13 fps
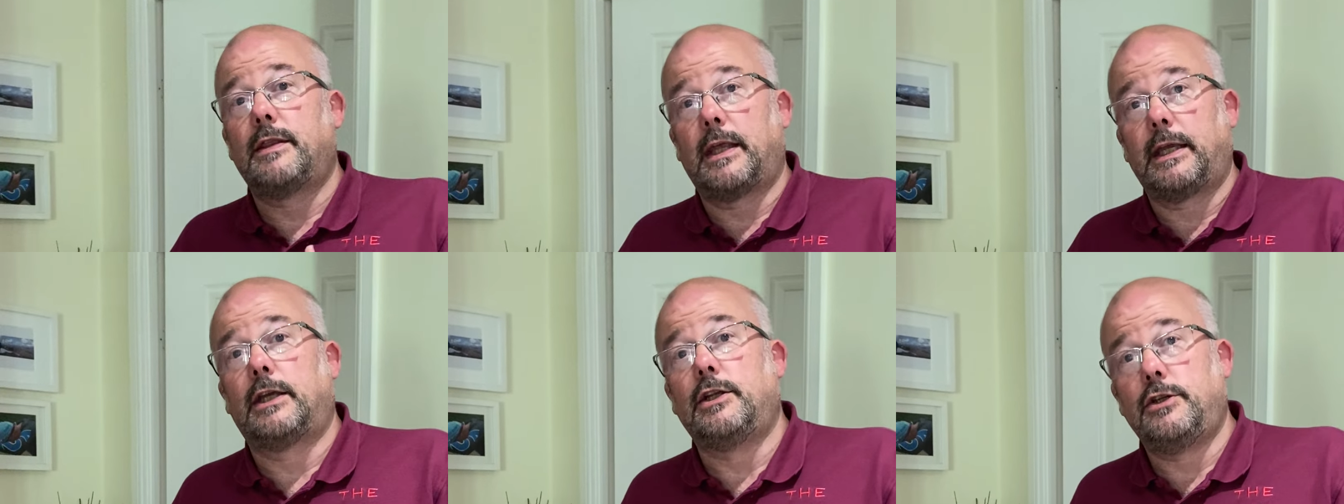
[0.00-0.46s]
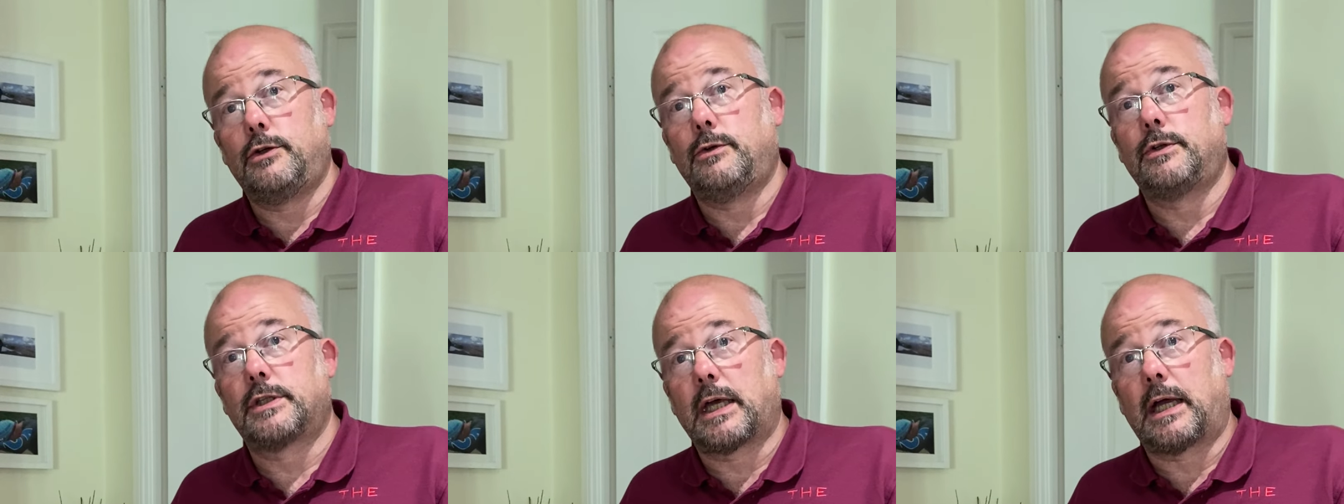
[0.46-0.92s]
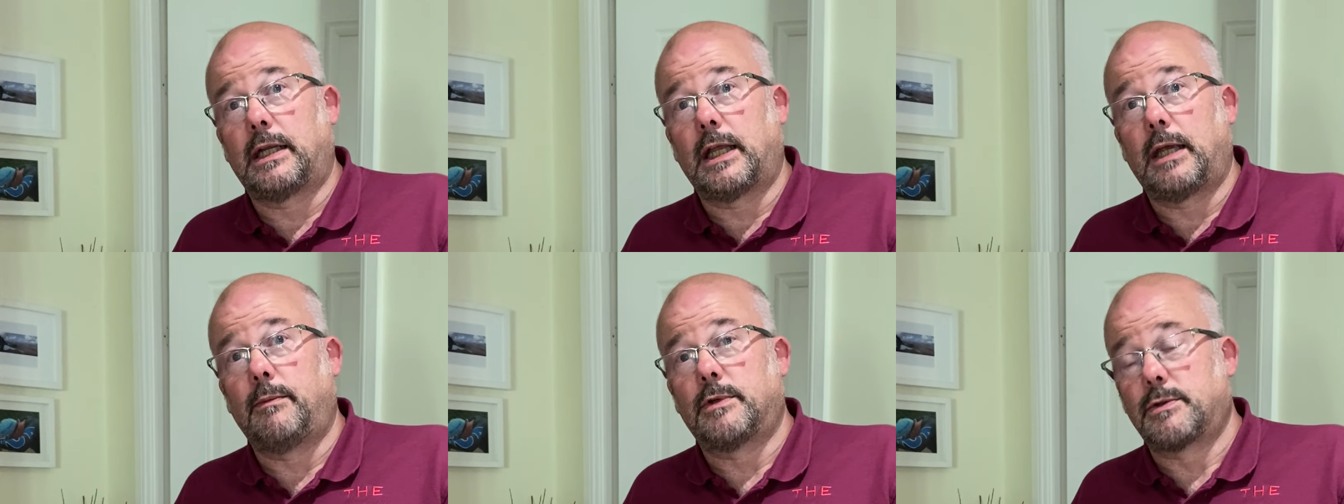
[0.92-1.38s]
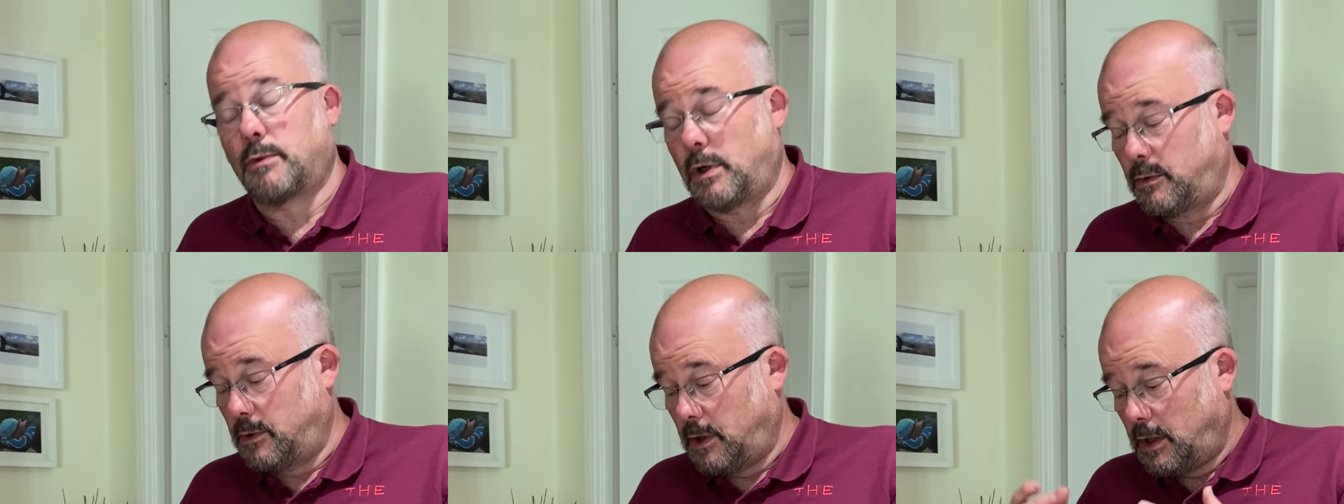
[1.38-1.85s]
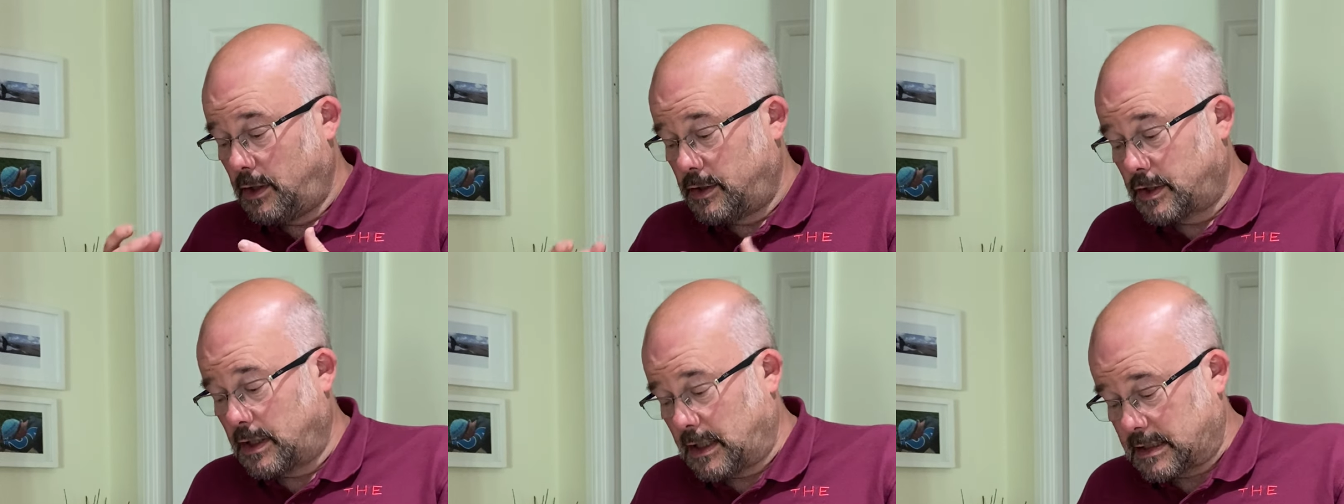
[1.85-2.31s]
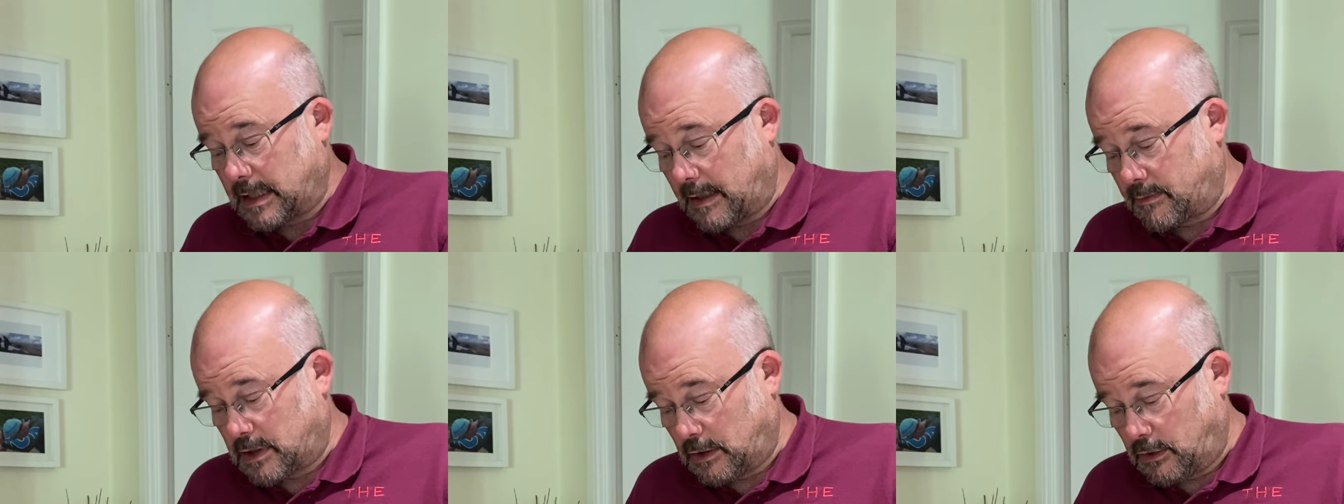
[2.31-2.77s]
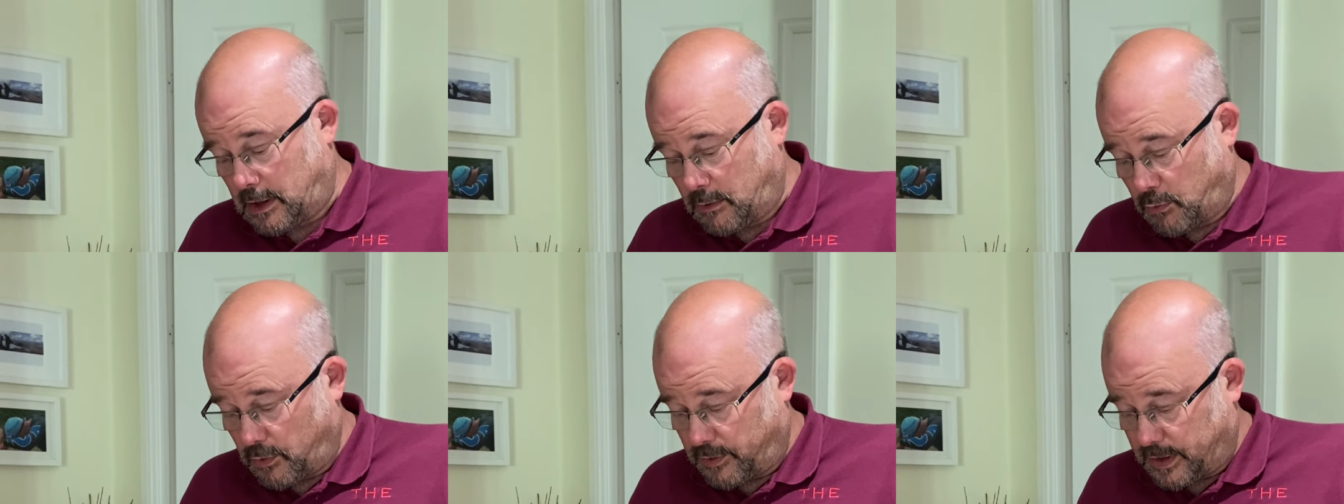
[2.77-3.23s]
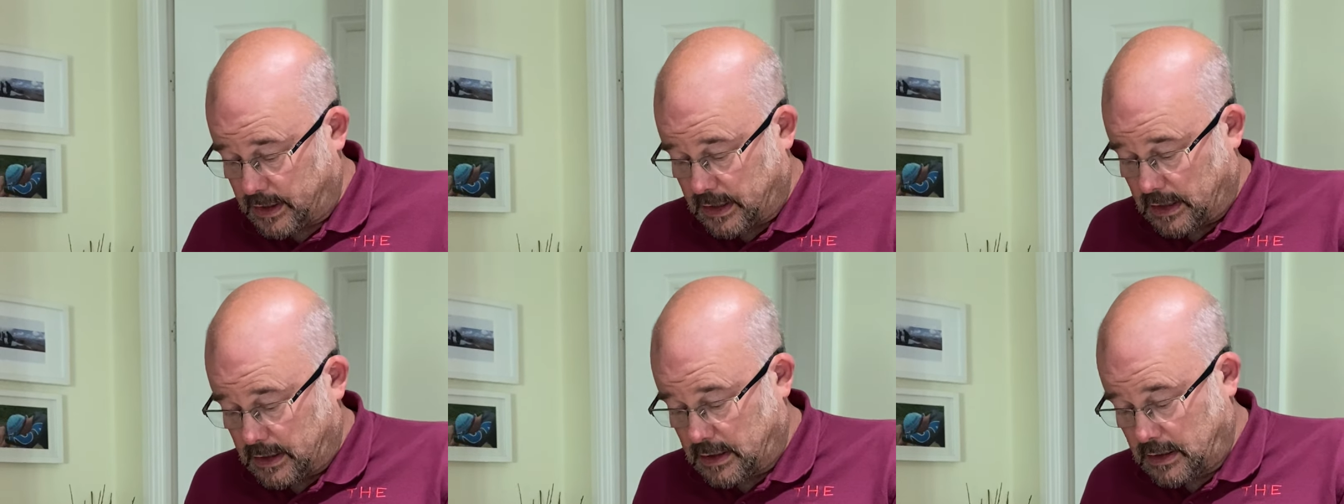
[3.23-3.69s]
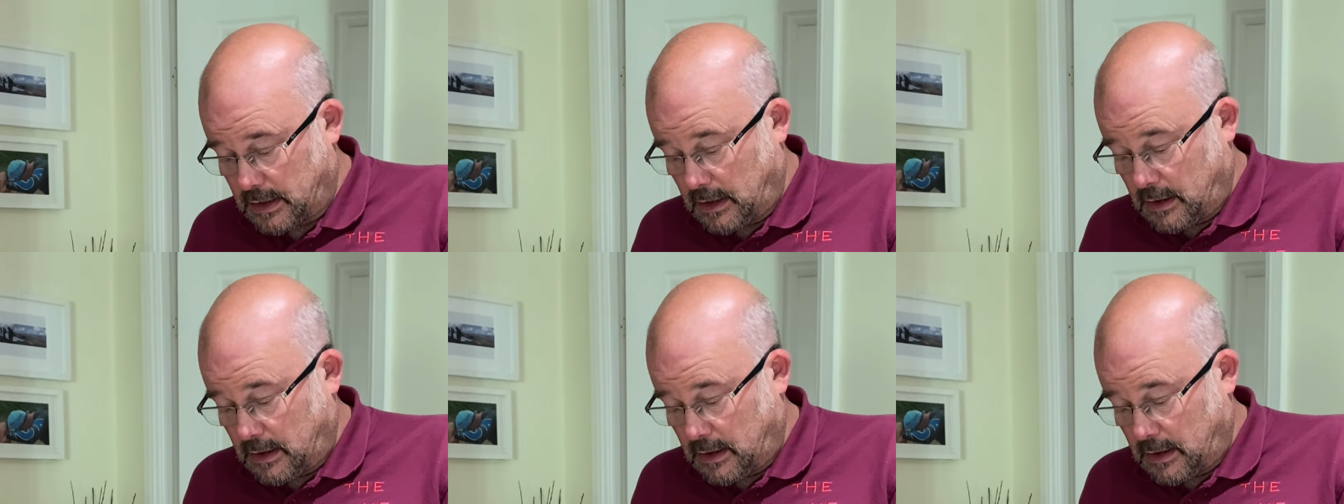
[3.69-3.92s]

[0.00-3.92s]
they can use that name as well. So that's absolutely what this is.